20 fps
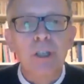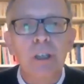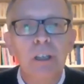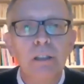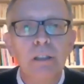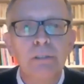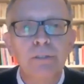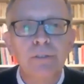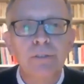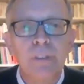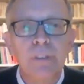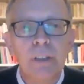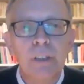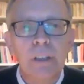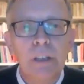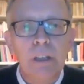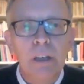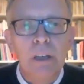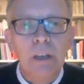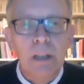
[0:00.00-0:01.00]
of
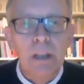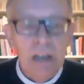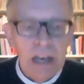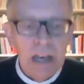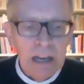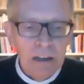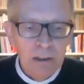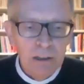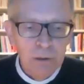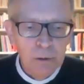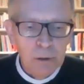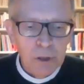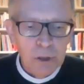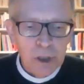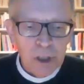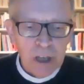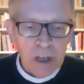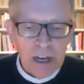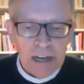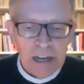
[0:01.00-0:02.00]
our
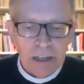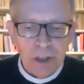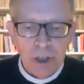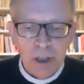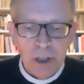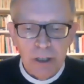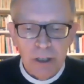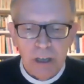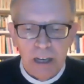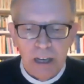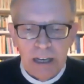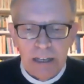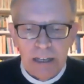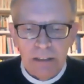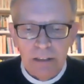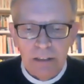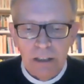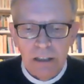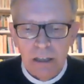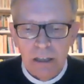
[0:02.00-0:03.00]
Lord's action
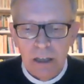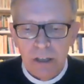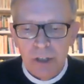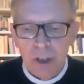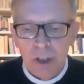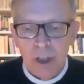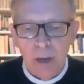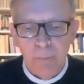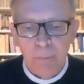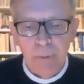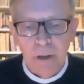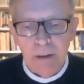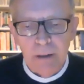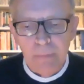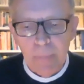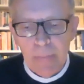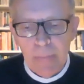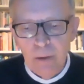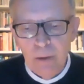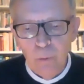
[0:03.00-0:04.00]
at the Last Supper,
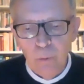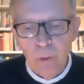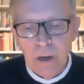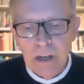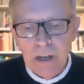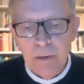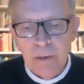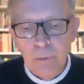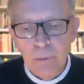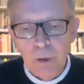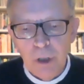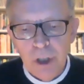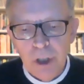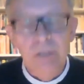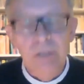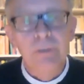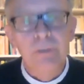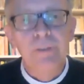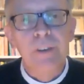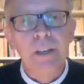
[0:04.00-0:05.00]
when he
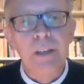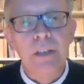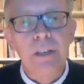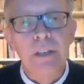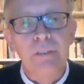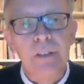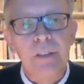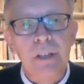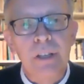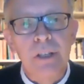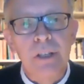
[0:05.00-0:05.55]
washed the feet of his